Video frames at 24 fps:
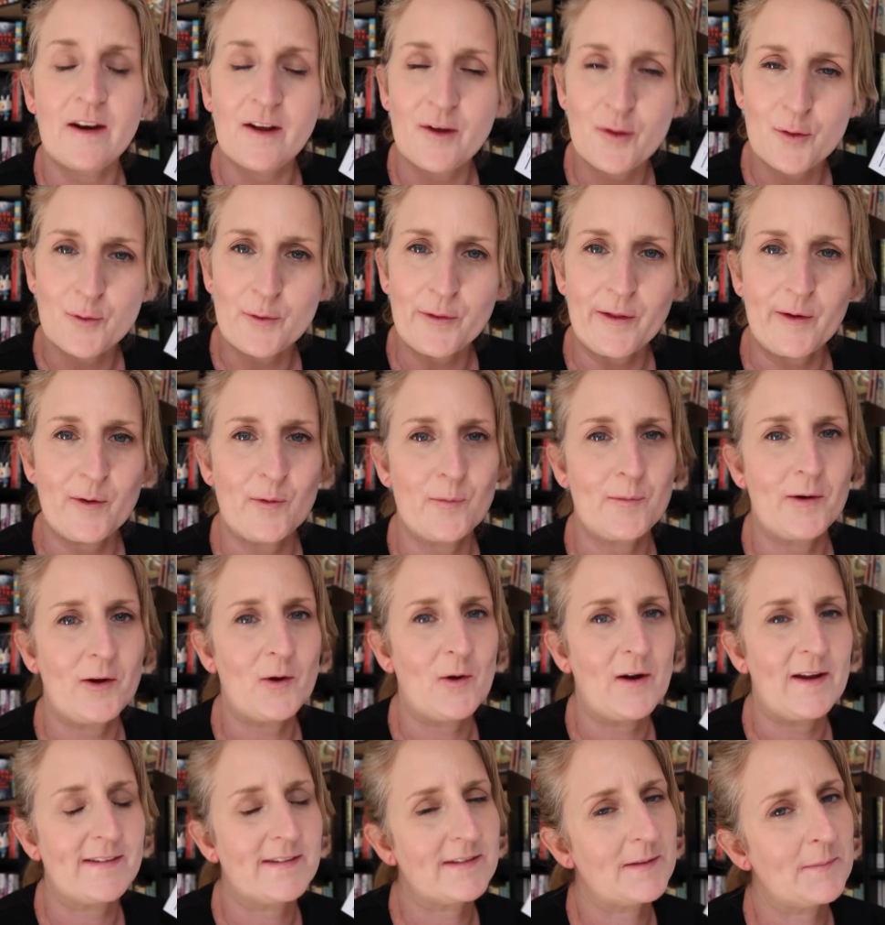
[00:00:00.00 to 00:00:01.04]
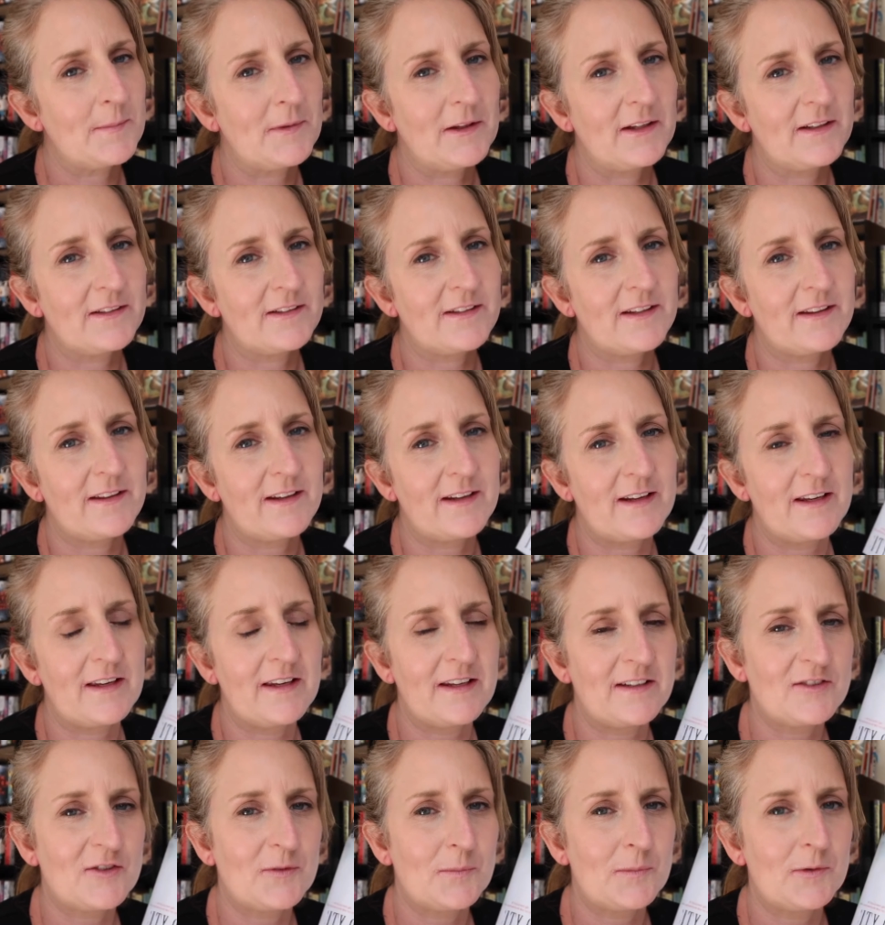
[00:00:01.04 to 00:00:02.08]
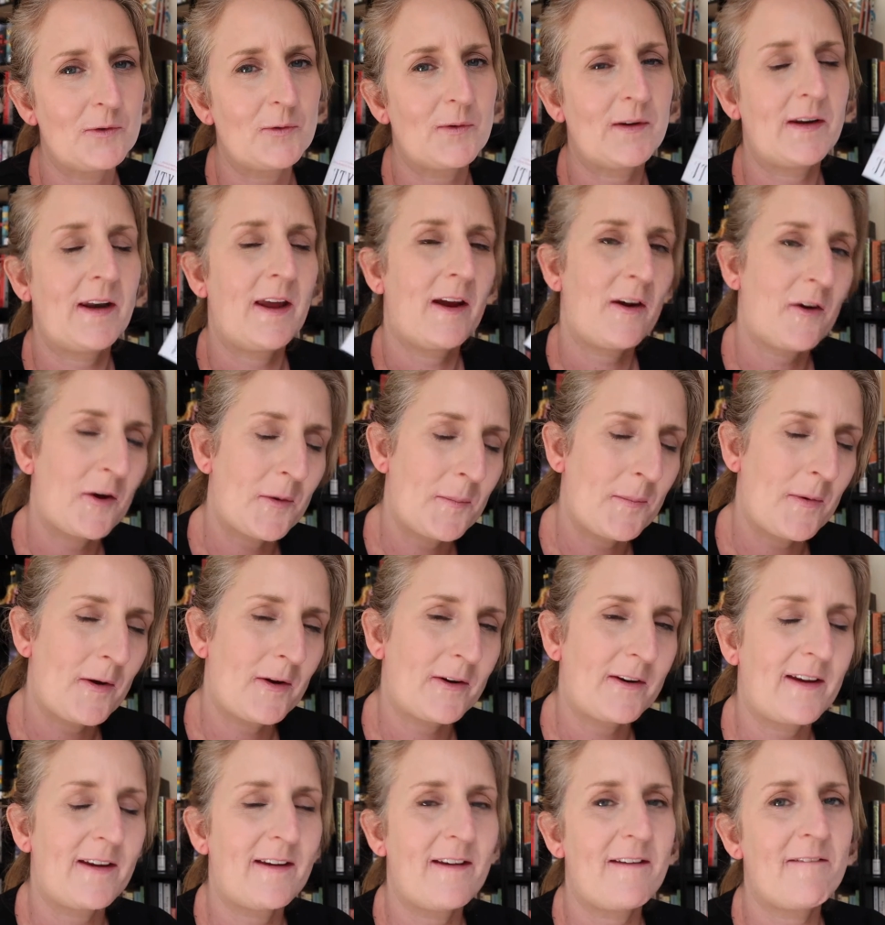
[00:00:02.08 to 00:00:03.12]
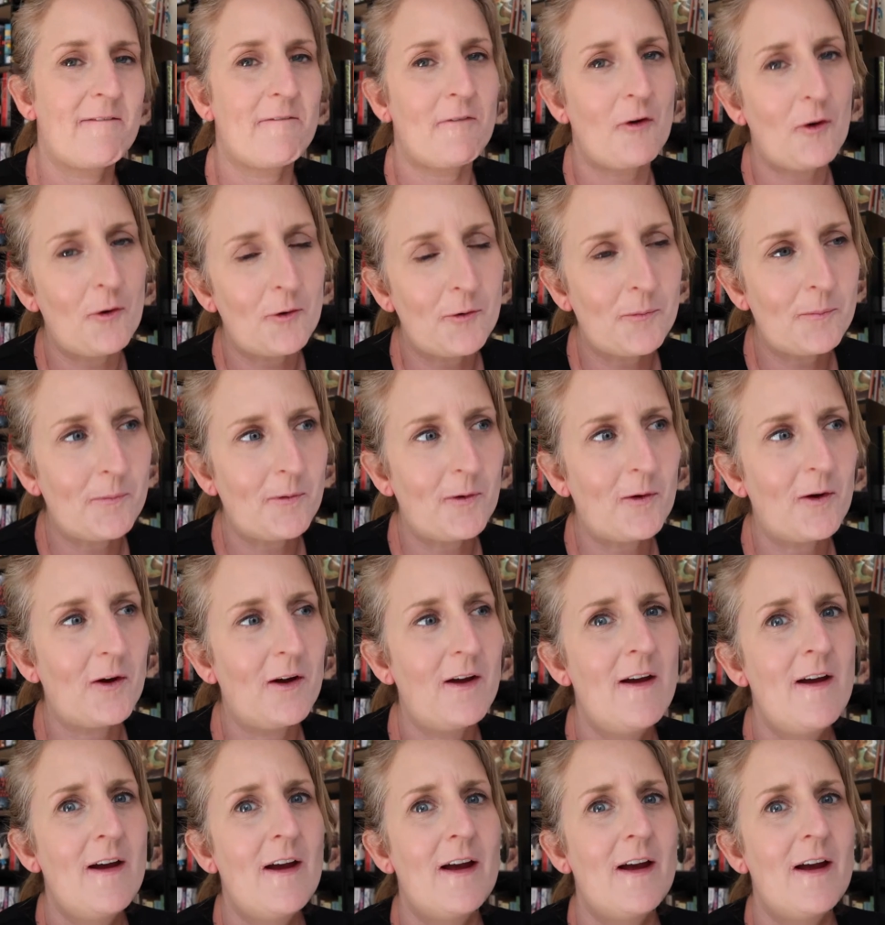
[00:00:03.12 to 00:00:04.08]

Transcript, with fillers: And I thought they would be quite similar to the connection between Harry Potter and Voldemort.